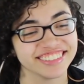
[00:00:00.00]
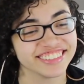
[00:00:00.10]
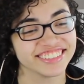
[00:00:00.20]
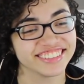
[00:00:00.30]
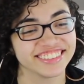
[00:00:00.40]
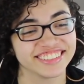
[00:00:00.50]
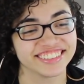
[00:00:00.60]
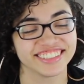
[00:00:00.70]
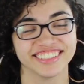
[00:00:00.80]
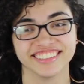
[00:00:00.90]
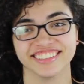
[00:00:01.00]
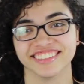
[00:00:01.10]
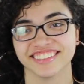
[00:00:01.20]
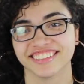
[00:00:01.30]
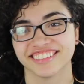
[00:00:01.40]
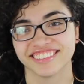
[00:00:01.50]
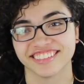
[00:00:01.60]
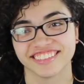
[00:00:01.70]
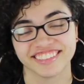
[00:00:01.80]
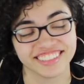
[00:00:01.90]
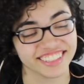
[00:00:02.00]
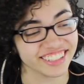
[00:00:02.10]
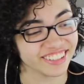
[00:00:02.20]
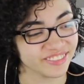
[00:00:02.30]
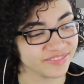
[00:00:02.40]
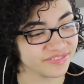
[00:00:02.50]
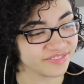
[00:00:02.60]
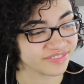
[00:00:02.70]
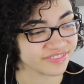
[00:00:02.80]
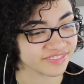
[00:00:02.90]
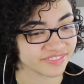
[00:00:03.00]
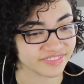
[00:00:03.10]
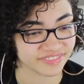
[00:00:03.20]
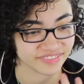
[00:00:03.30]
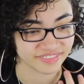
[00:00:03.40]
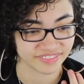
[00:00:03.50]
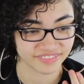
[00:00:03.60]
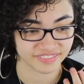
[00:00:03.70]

No words are spoken by the person on screen.